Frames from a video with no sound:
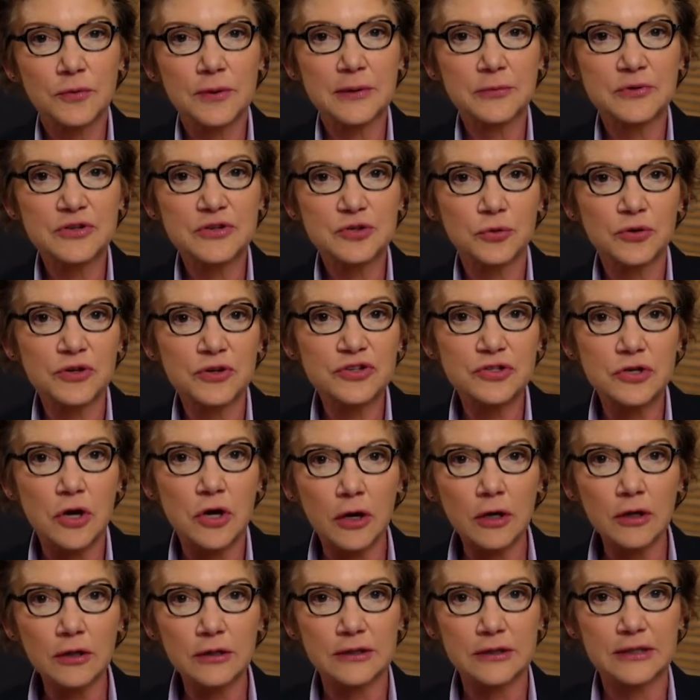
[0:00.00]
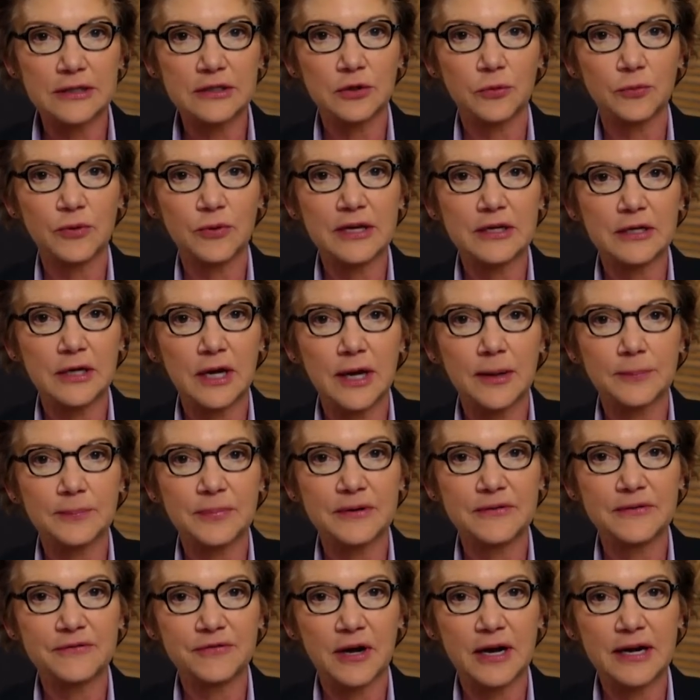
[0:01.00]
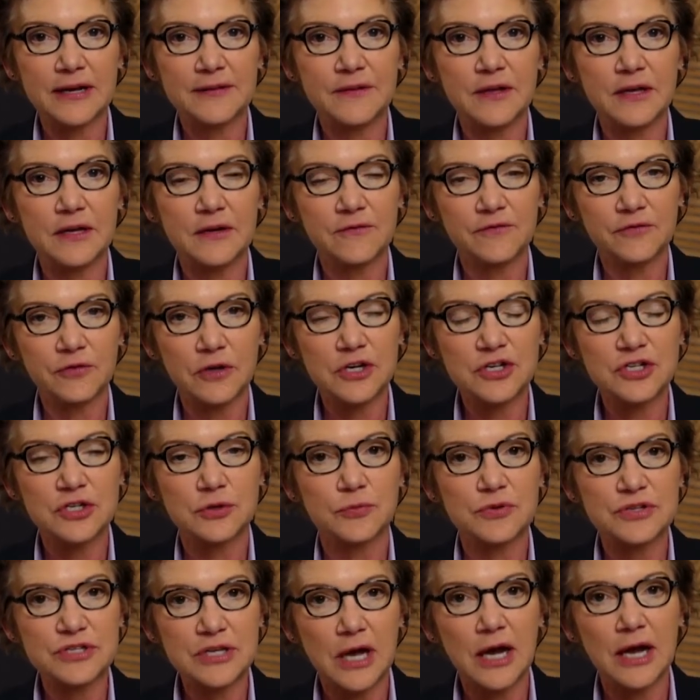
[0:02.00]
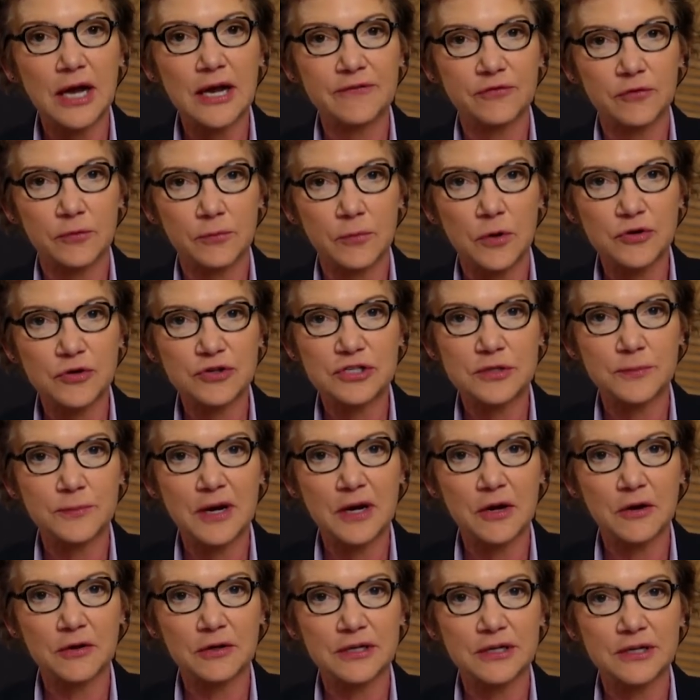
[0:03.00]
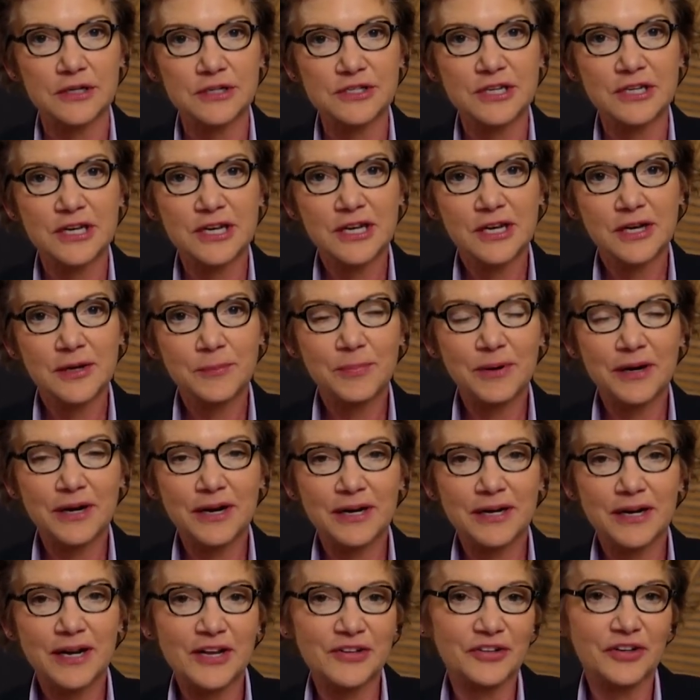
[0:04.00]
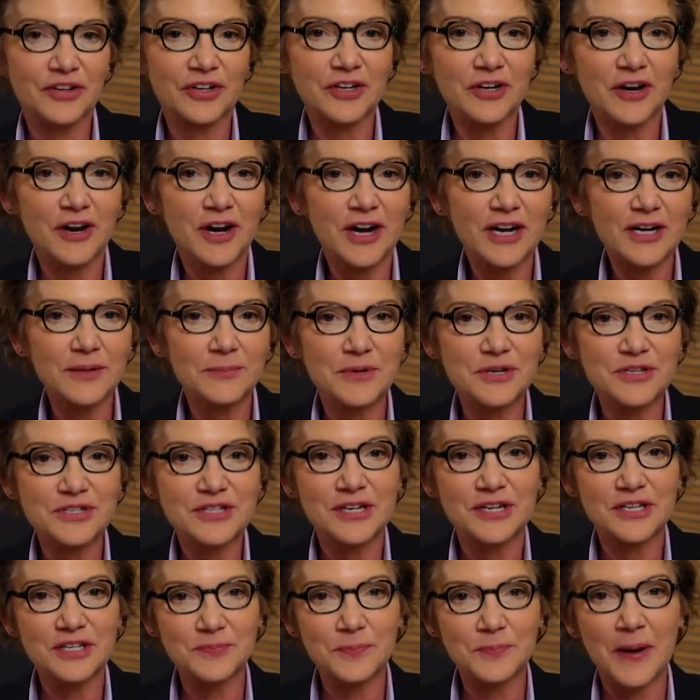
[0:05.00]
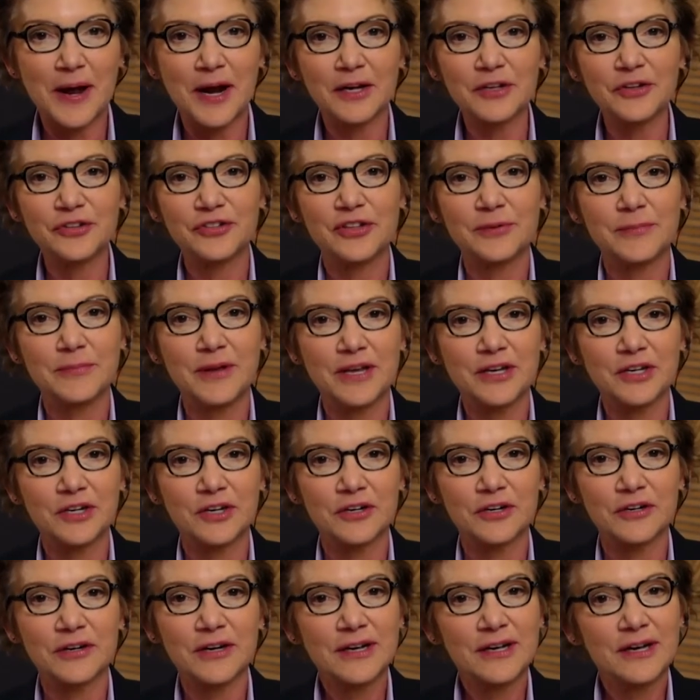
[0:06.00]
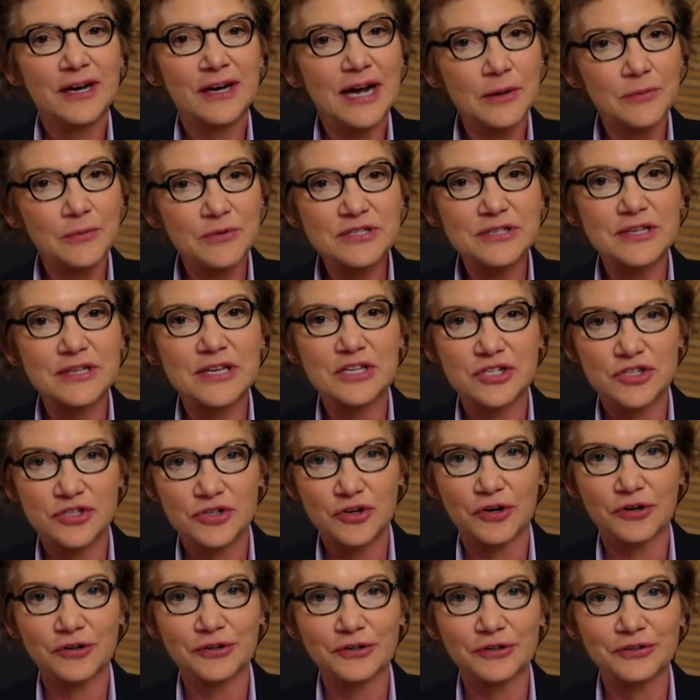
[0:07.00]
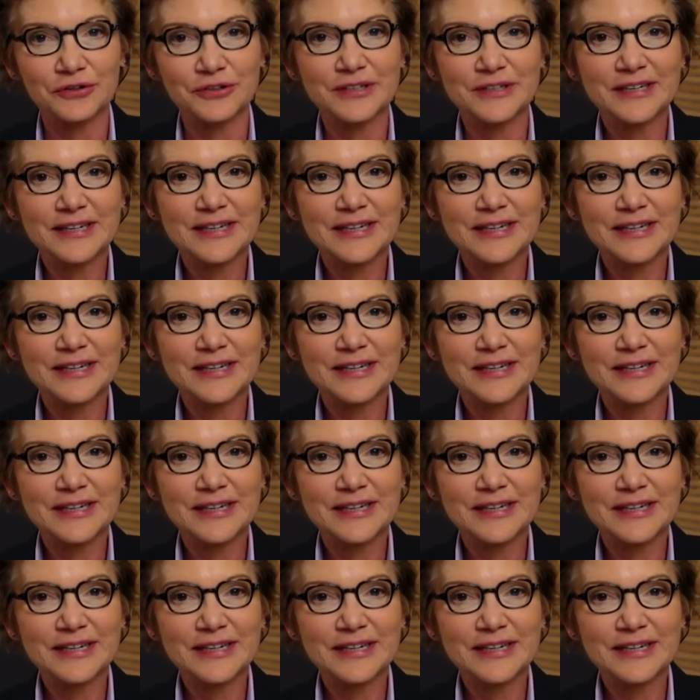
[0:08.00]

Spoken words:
it was sort of startling to wake up and find that inflation was high for most Americans. But as an economist and as a policymaker, I was less startled.